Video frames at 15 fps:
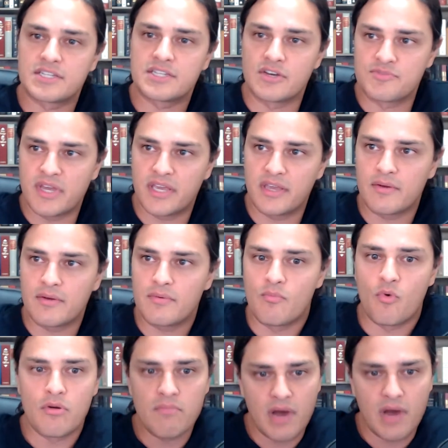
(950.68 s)
was making
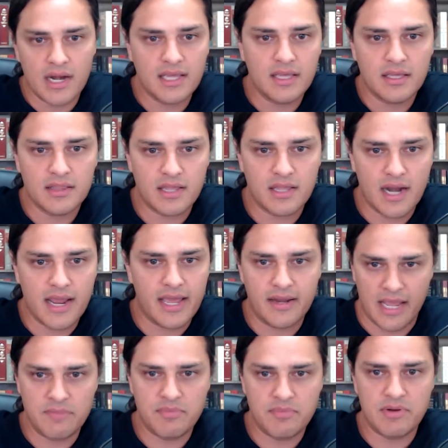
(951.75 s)
more money than I
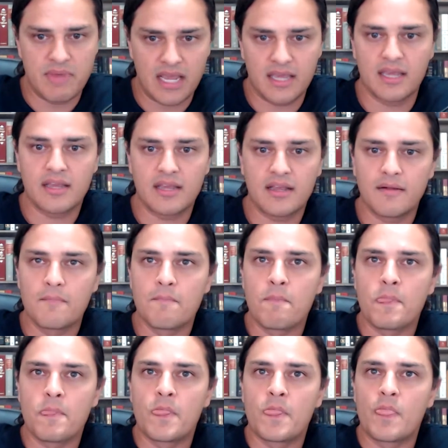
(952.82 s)
had been making,
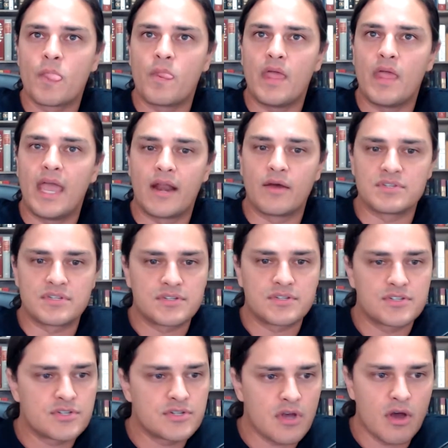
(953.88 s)
and I was
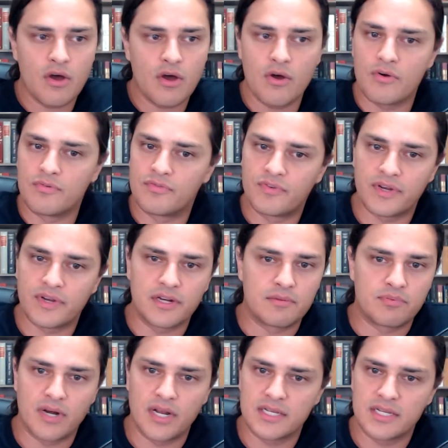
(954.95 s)
so freaking
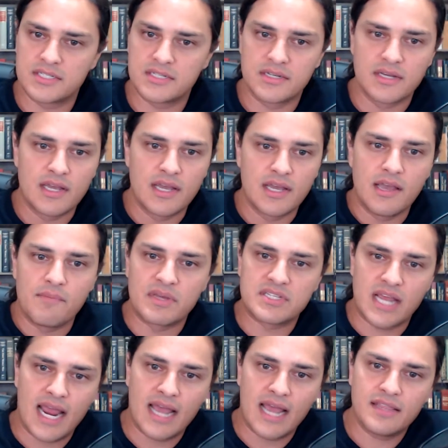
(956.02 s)
depressed because
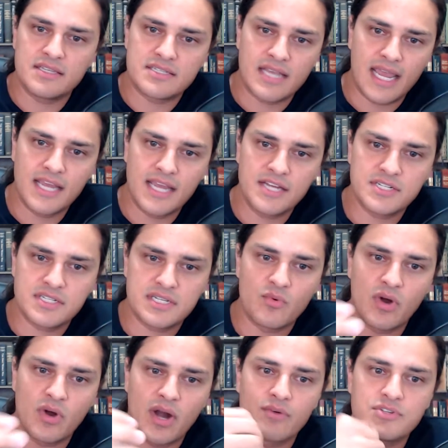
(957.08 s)
I had this agency
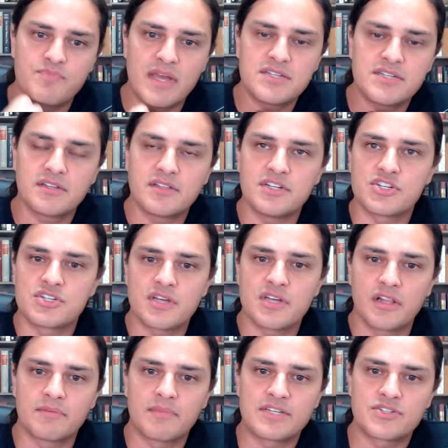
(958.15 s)
where I was basically just
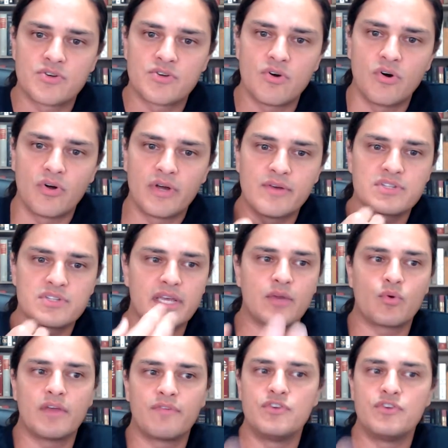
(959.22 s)
selling my soul. It was
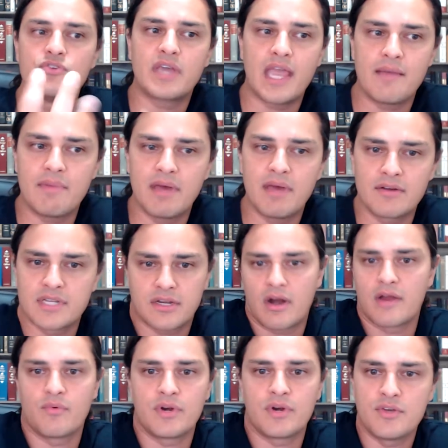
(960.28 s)
like, if you came in, I was like,
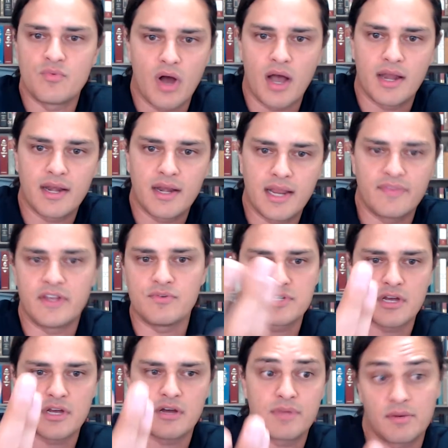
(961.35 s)
what do you want? And then you would
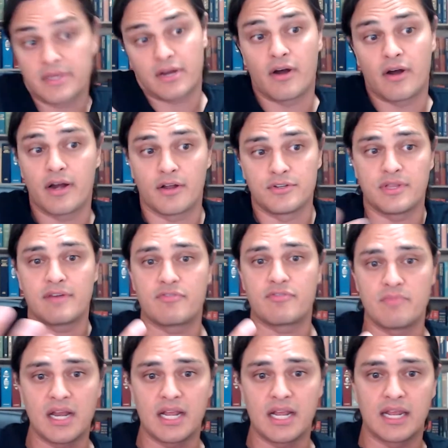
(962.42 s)
tell me, and I'm like, all right, I'll do that for
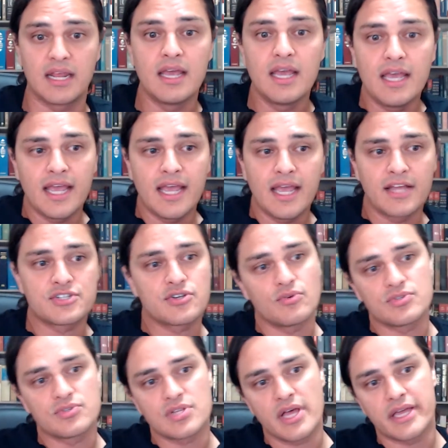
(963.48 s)
money. And so it
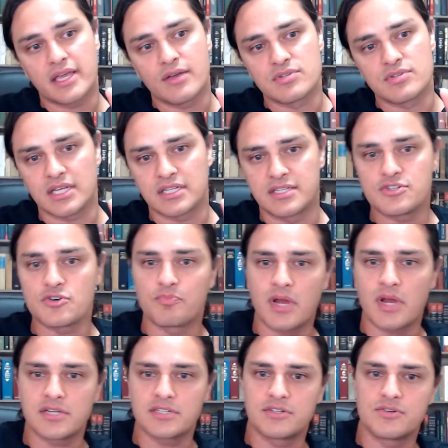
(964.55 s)
was like digital
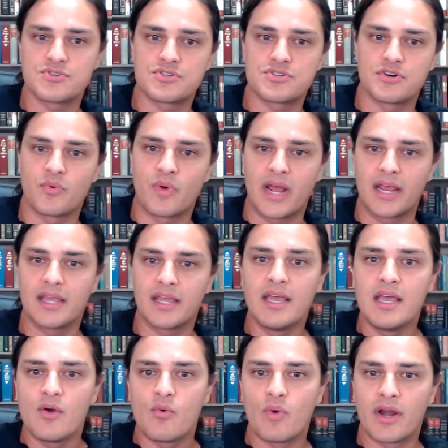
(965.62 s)
prostitution in a way,
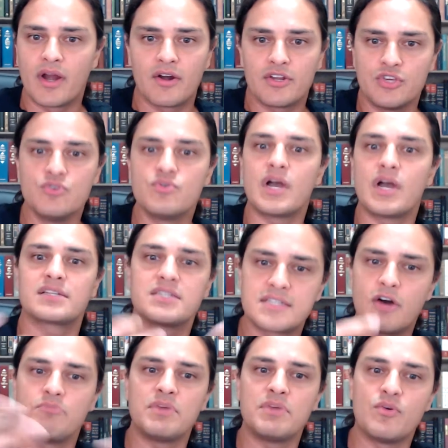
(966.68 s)
where you got to
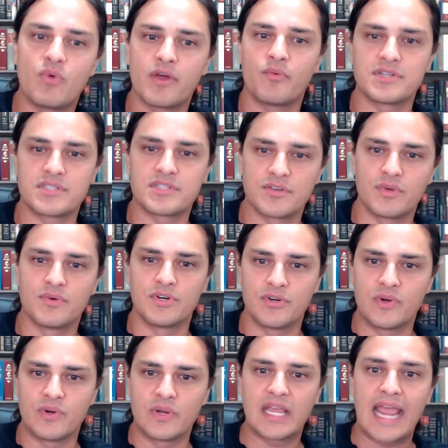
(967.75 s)
tell me what it was that we were
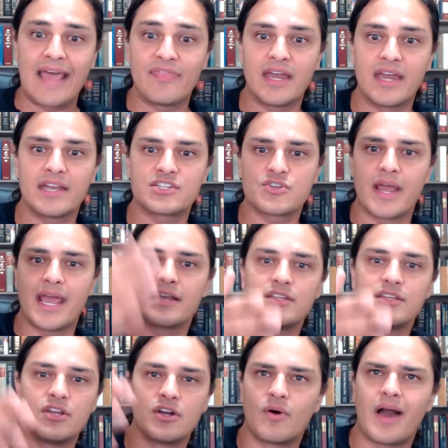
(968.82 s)
doing. And then so I had,
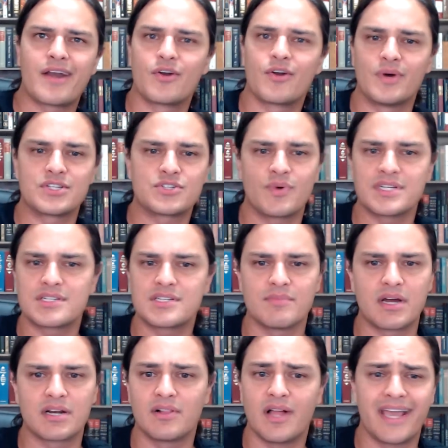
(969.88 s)
I don't know what, 20 some
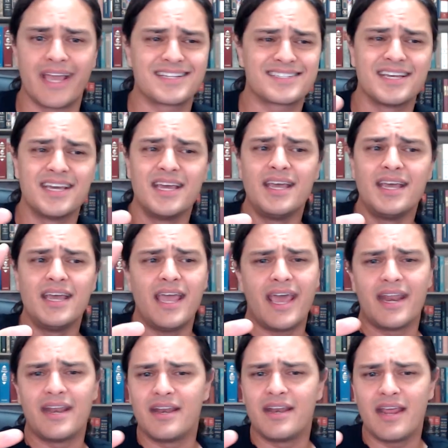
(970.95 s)
odd clients, and